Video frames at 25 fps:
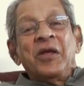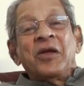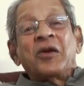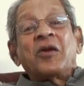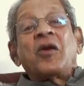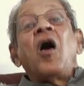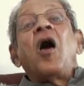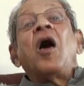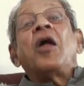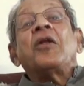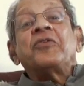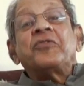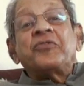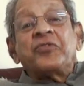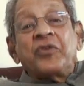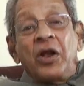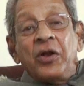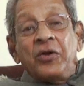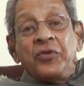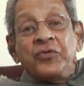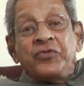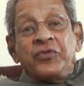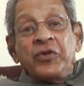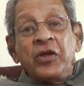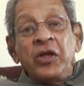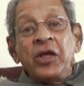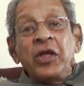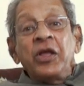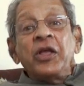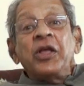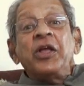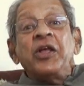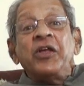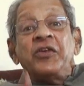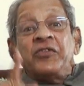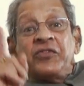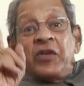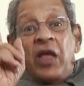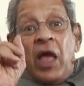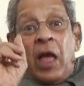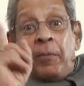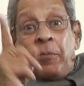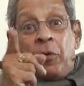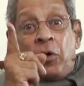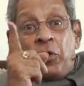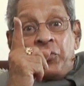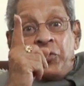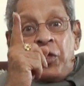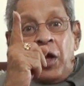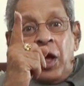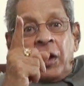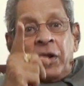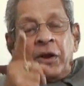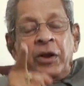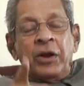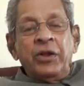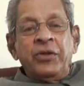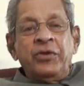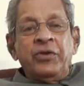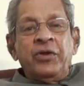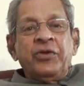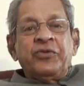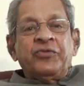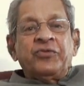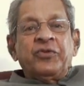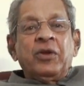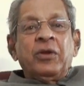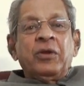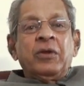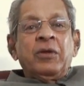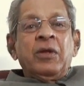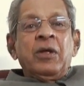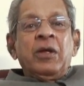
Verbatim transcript: Conscience is above the organization